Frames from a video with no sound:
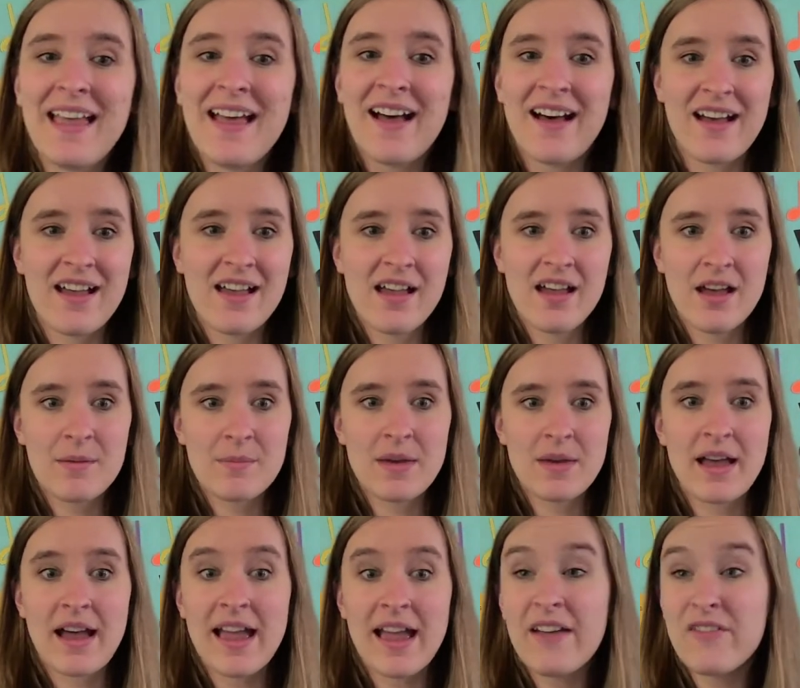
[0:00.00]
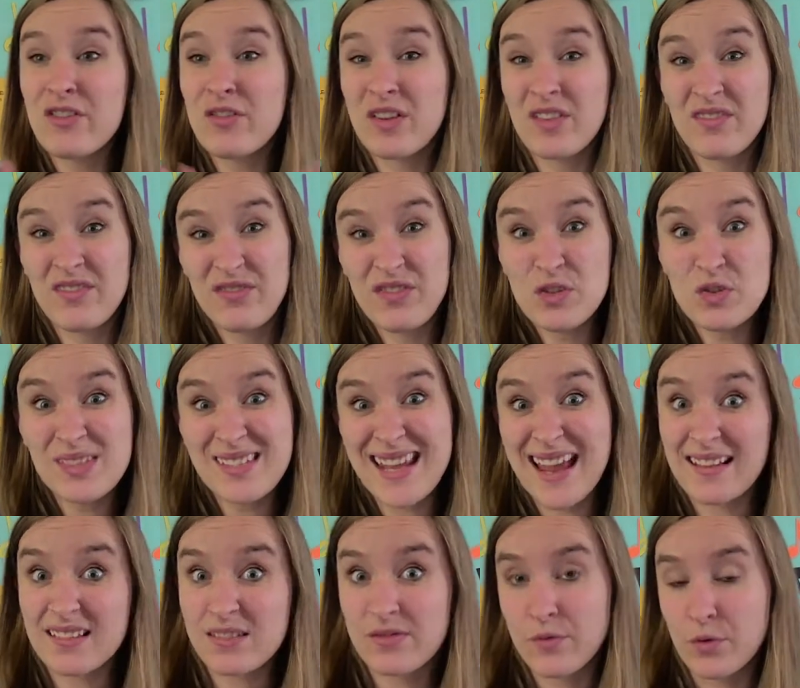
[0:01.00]
I have a few
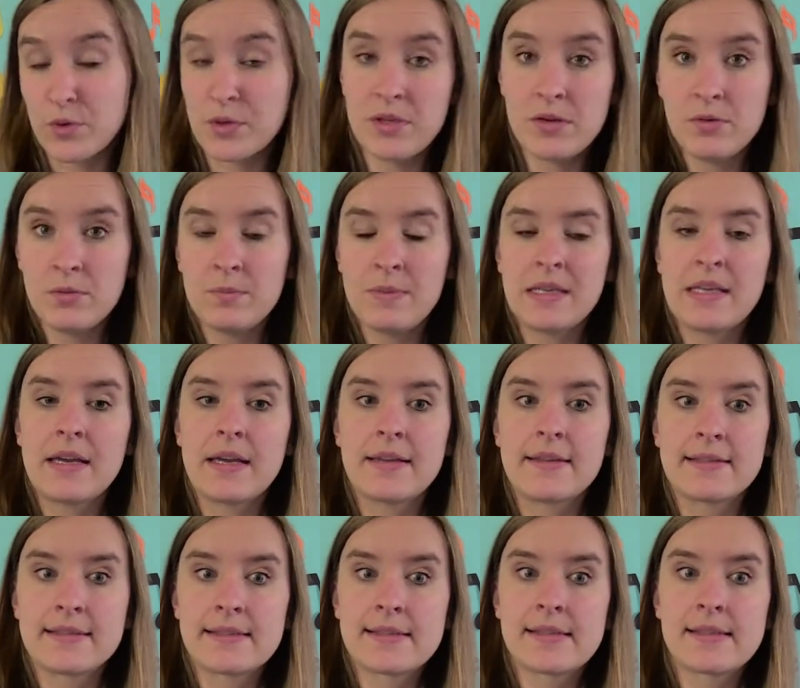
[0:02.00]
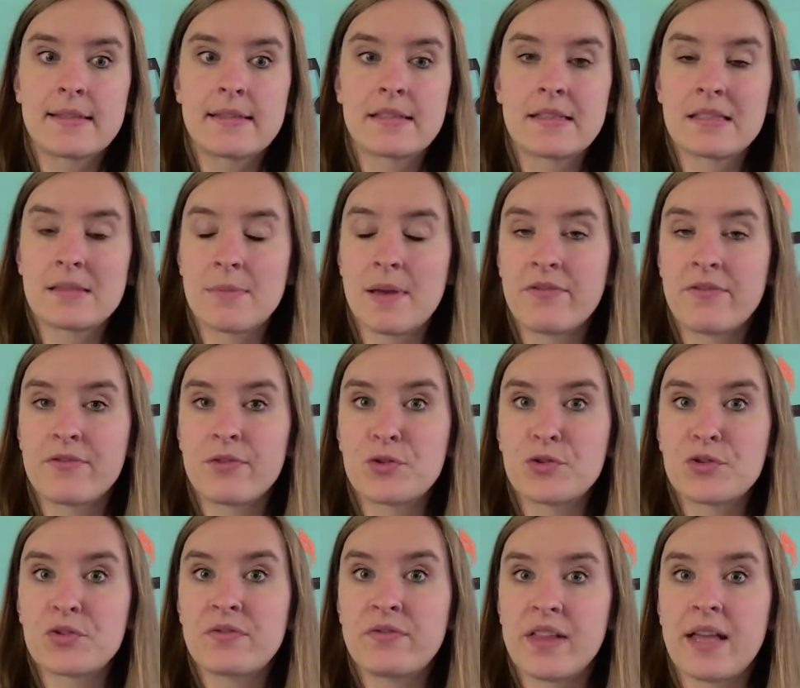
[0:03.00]
stats for you because this is my
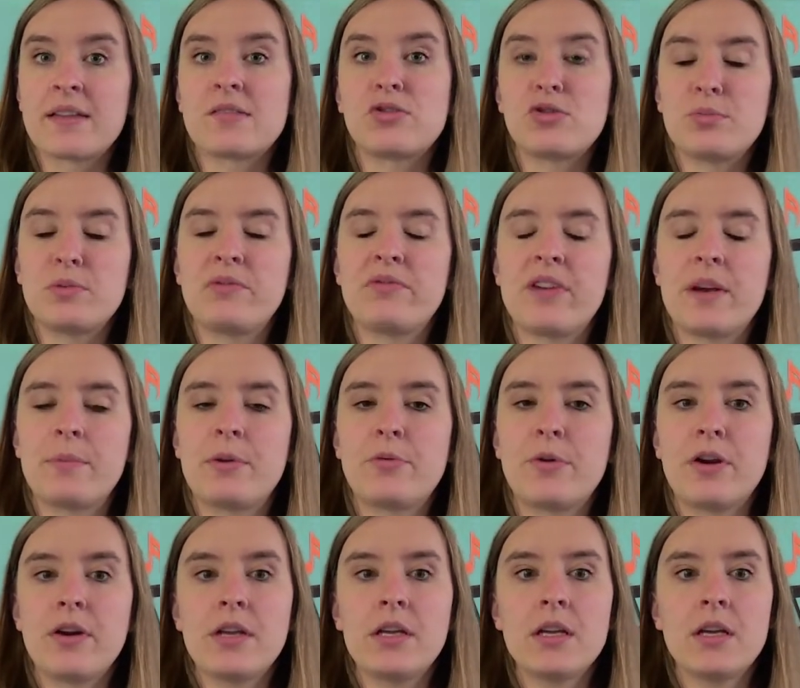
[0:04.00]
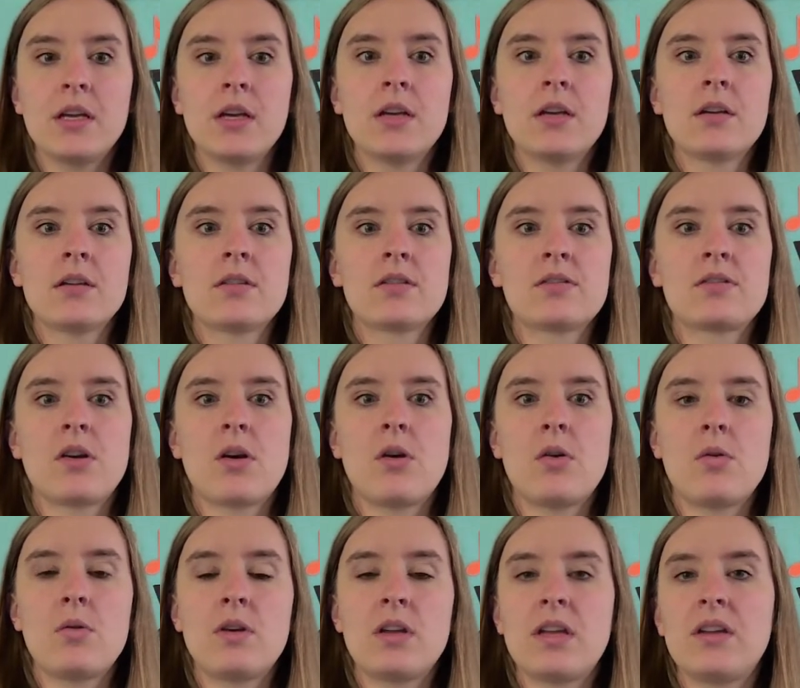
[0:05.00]
first Flosstube in February.
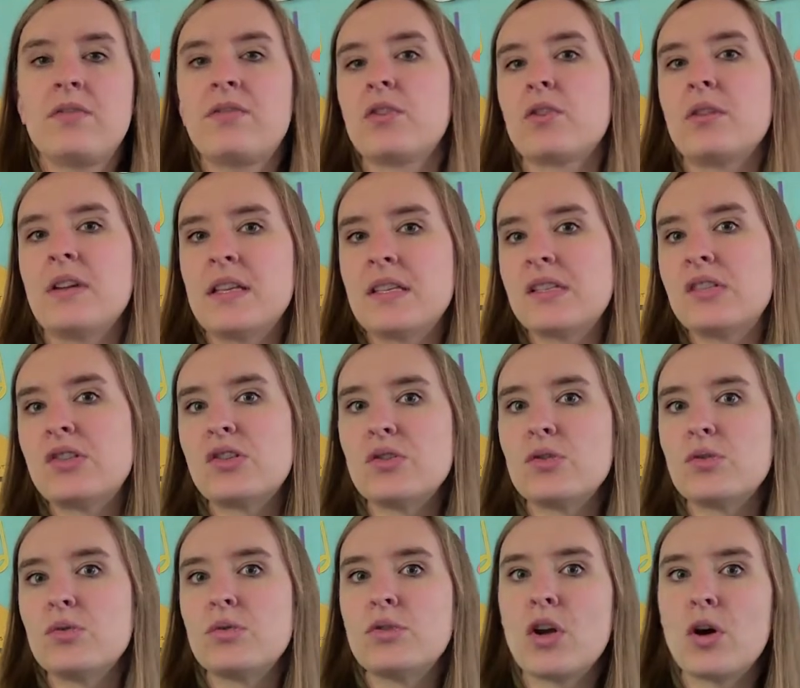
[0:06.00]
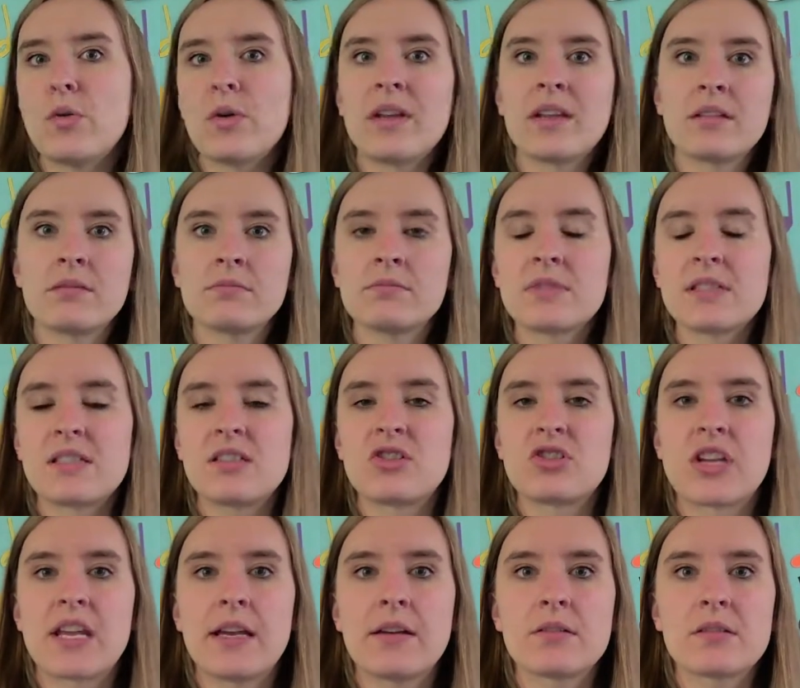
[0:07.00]
So if you're into knowing stitch
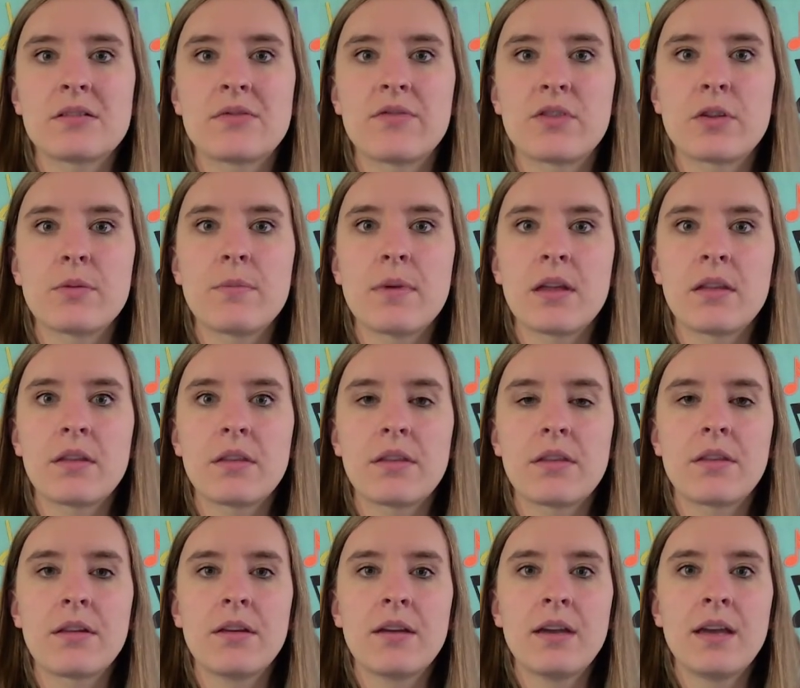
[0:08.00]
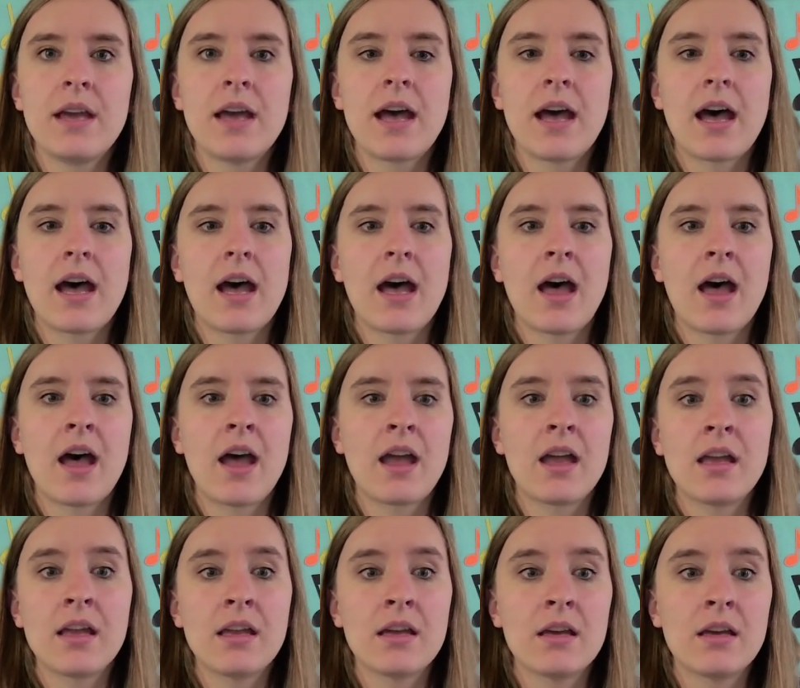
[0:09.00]
counts for the month,
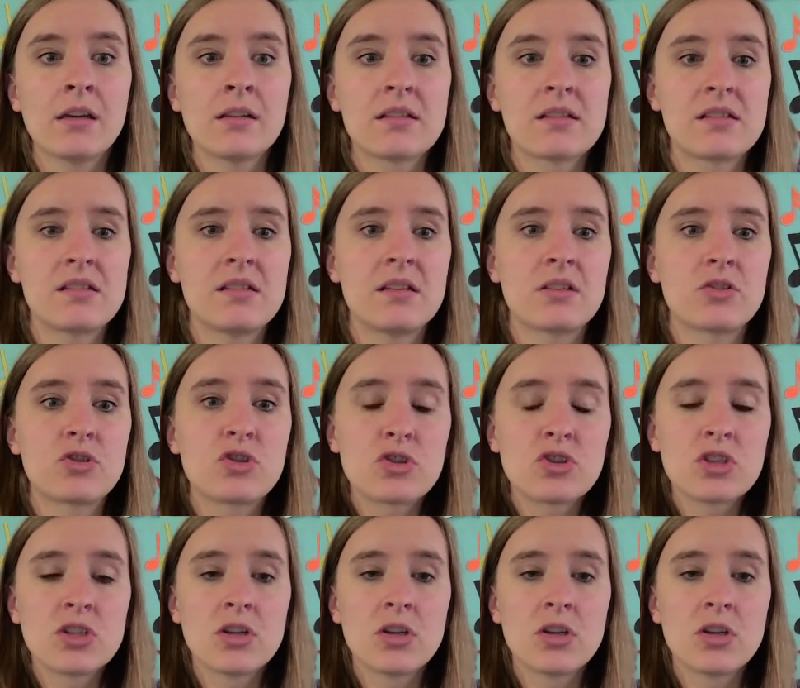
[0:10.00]
I stitched